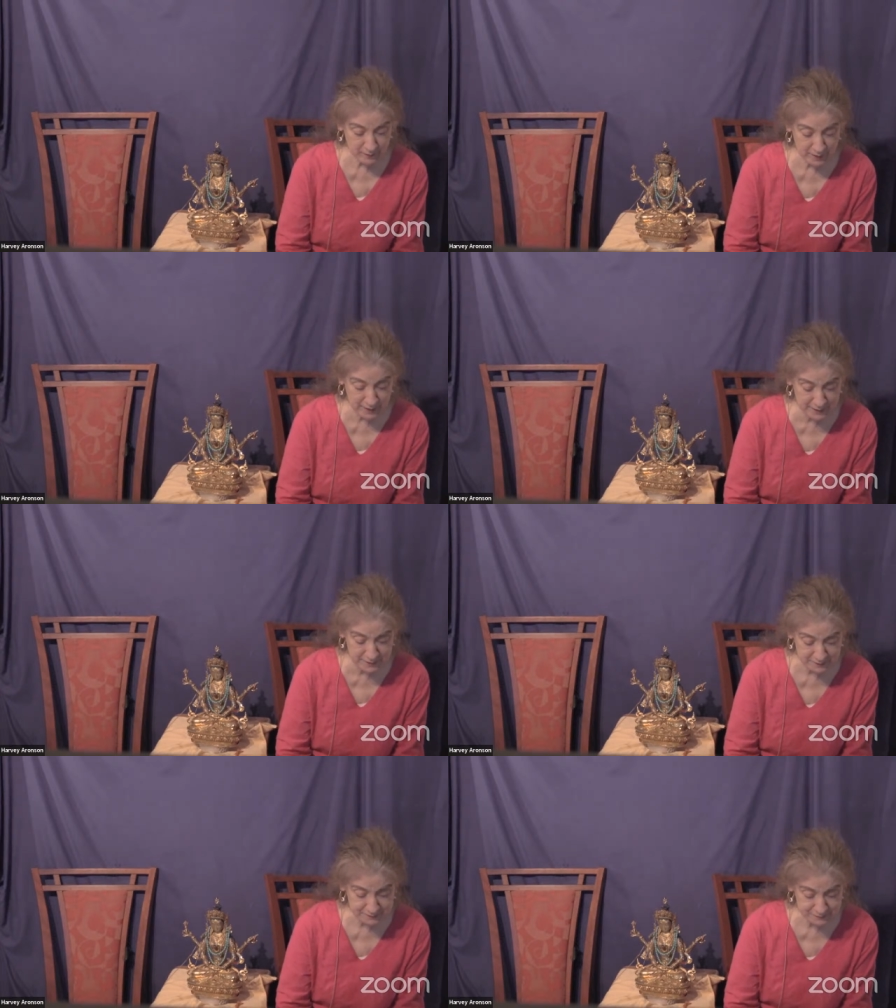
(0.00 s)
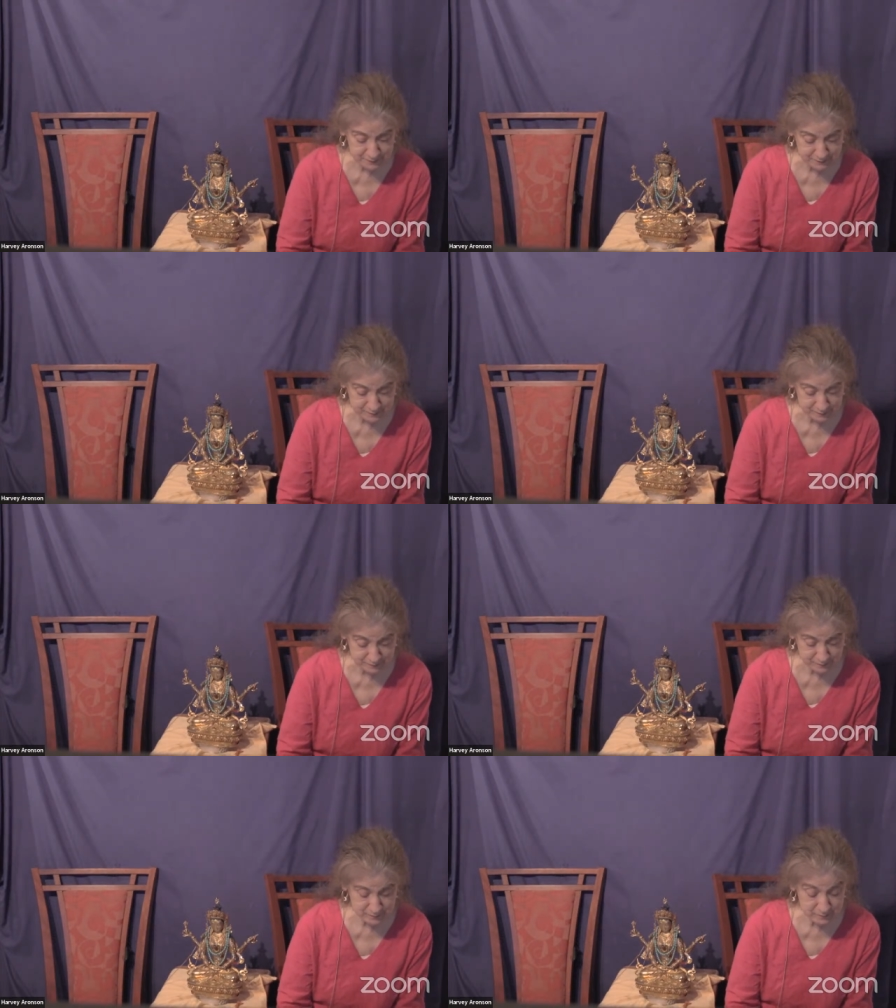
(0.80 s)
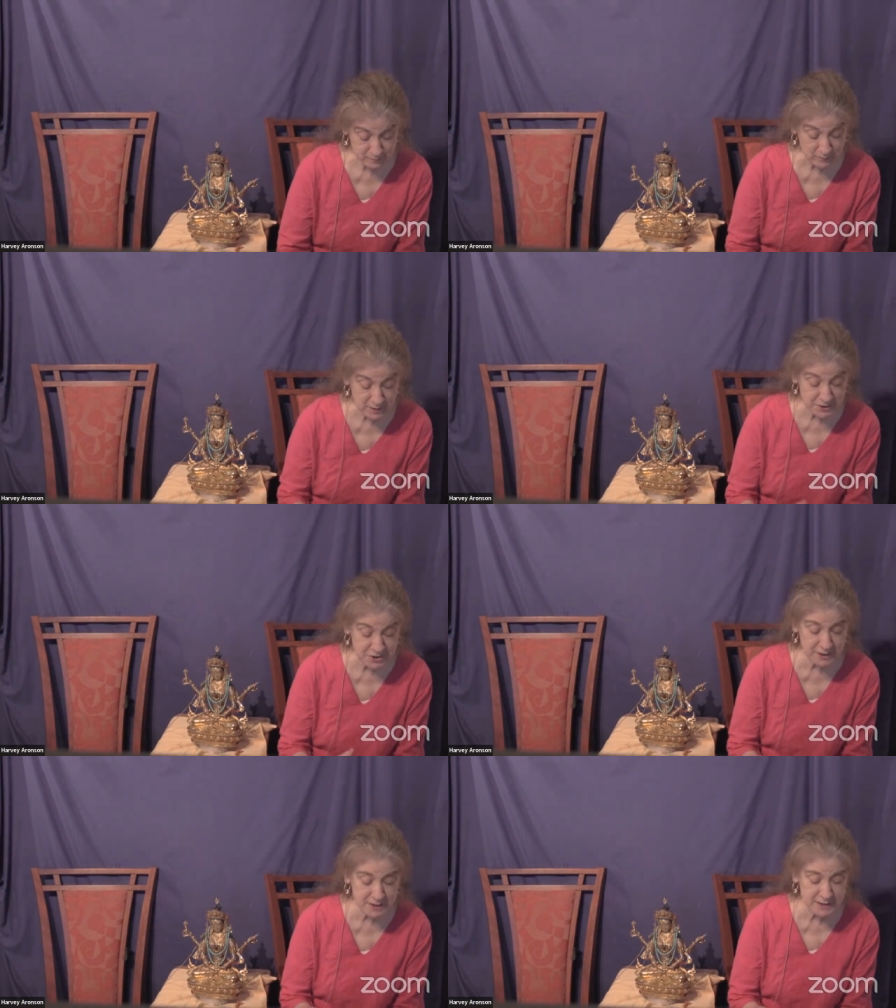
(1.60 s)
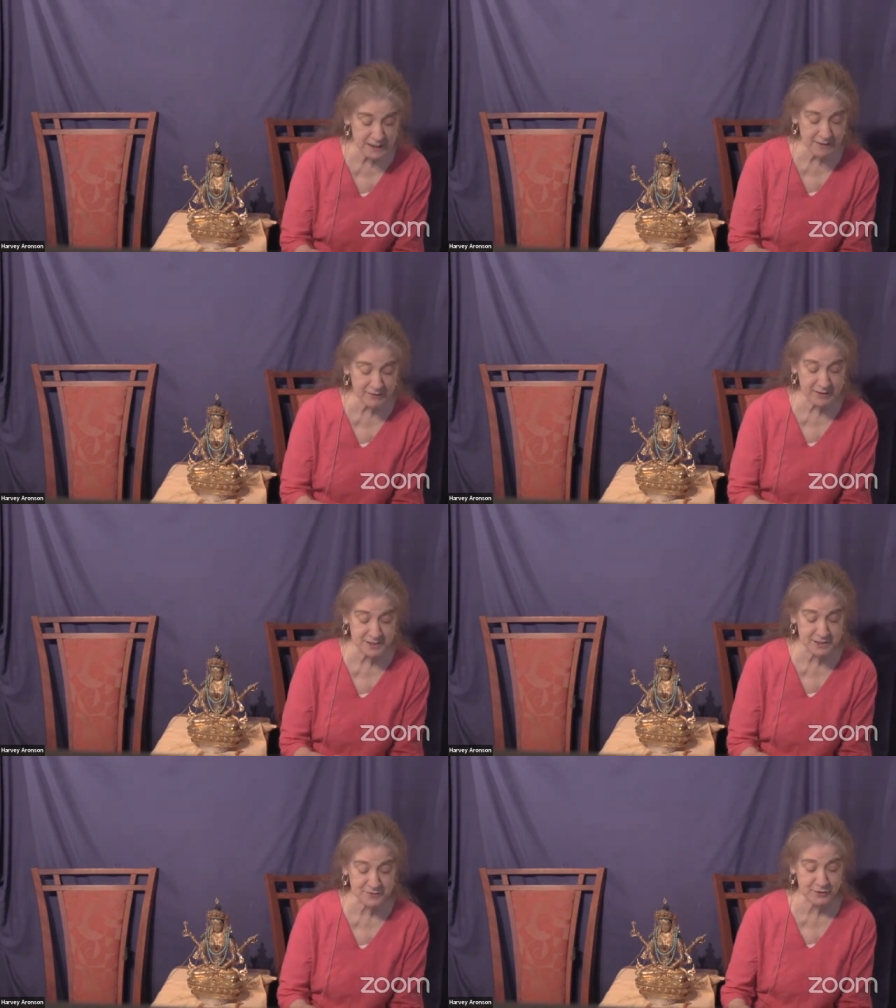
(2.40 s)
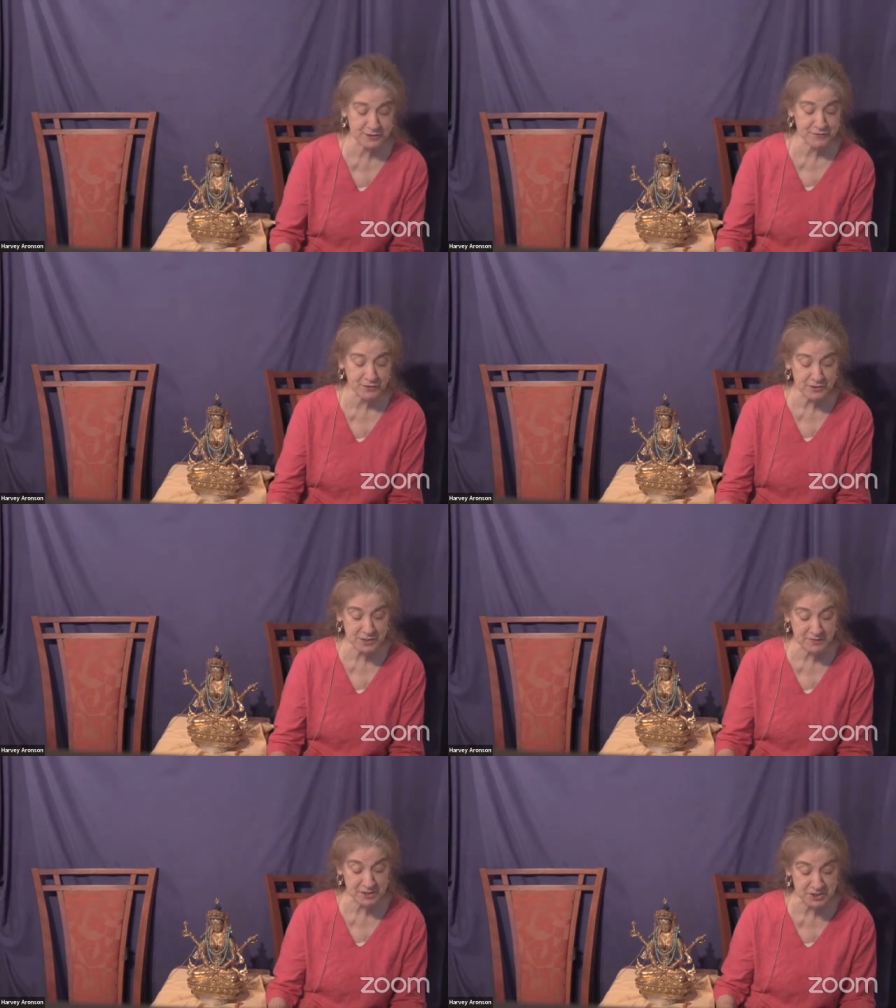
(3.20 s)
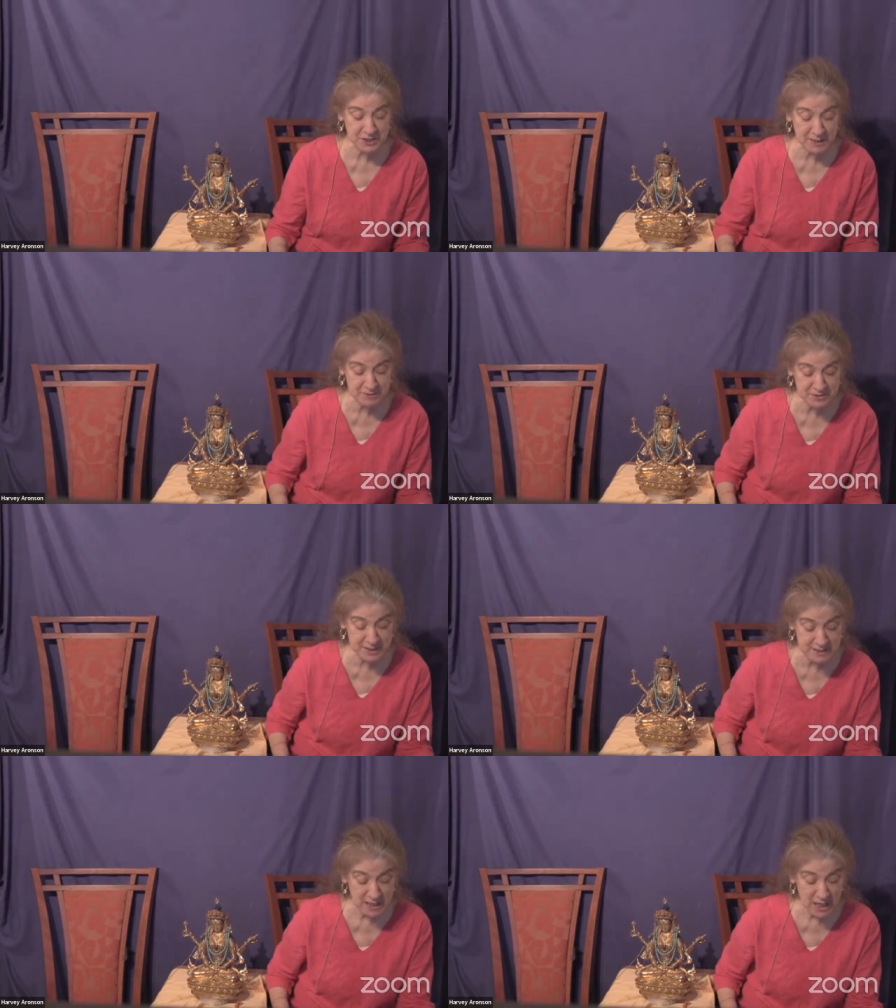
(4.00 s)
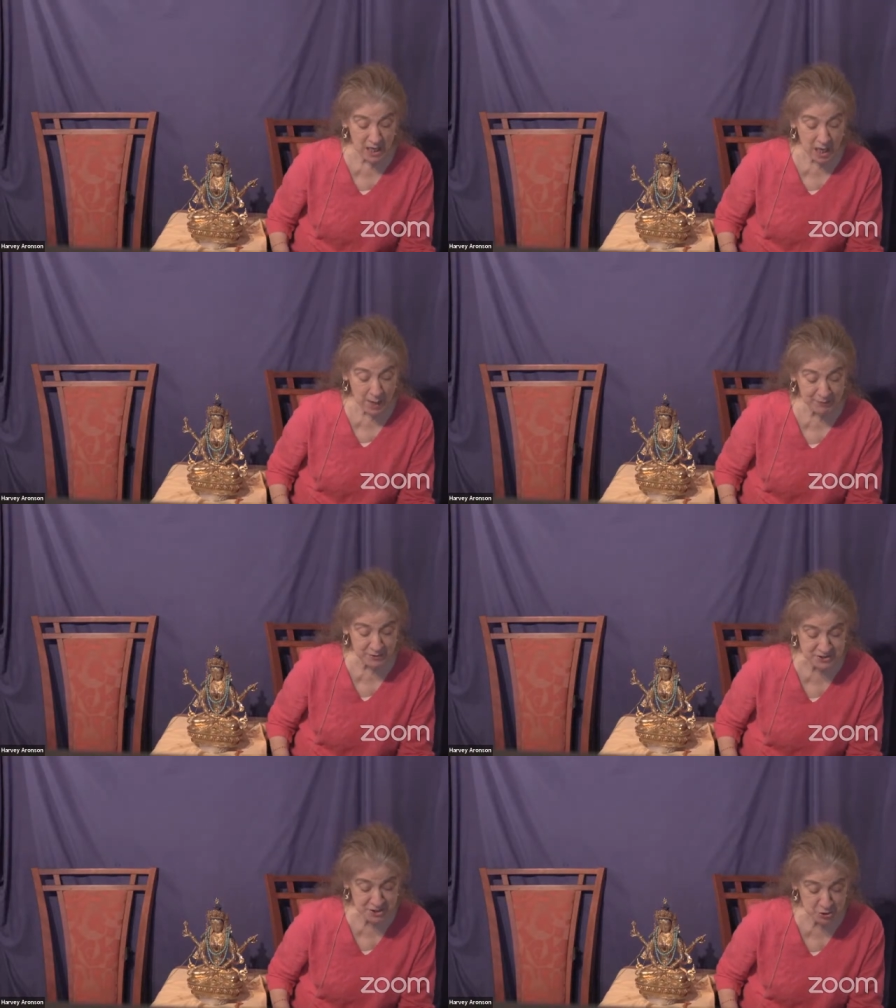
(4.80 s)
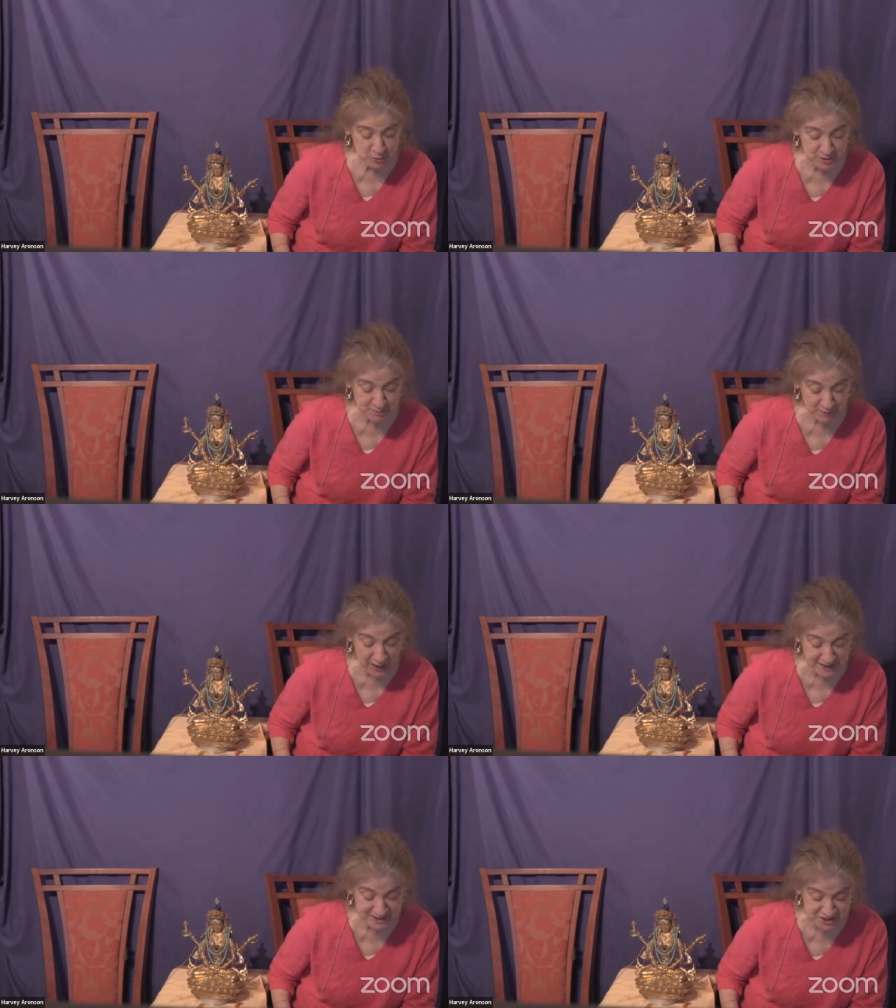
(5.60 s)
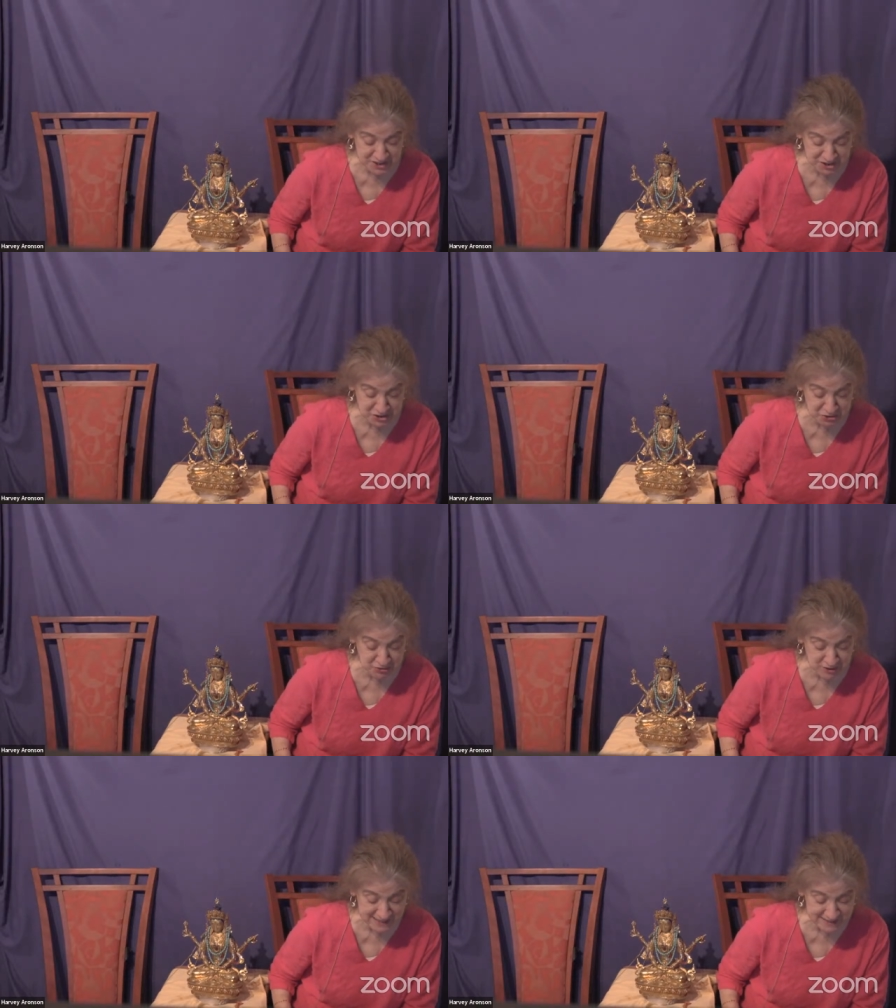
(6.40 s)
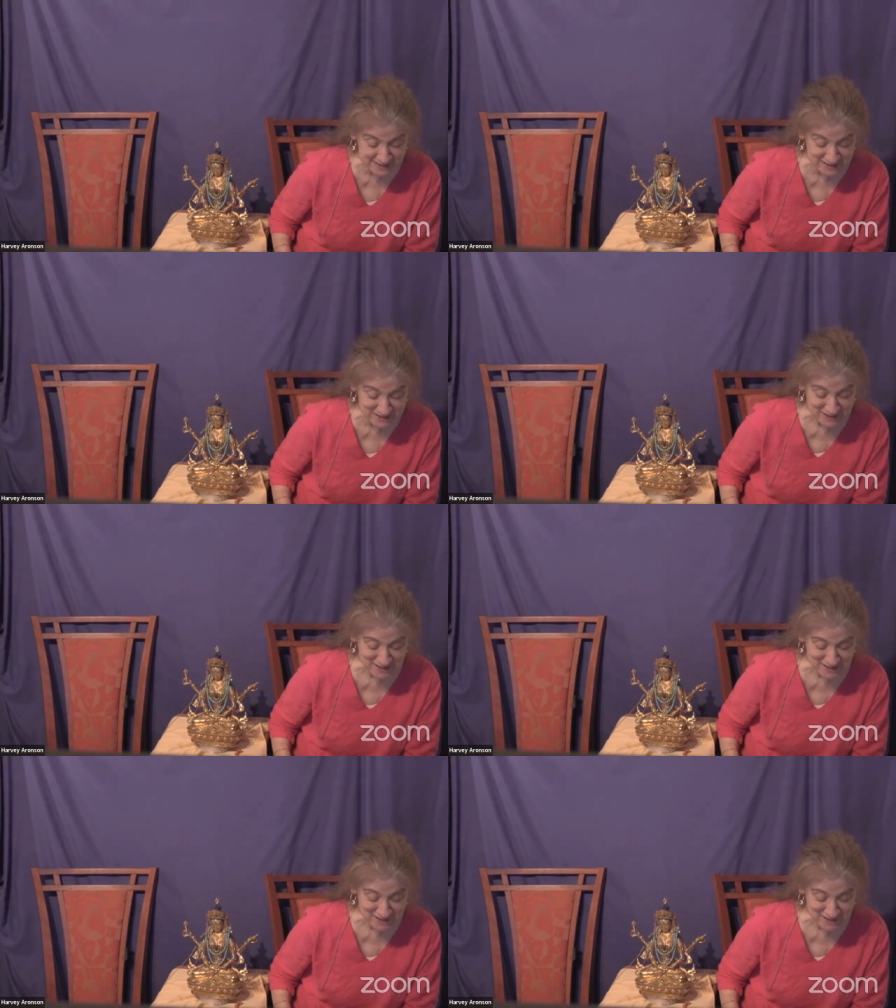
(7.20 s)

And Shantideva in his first verse in this chapter says, a person whose mind is distracted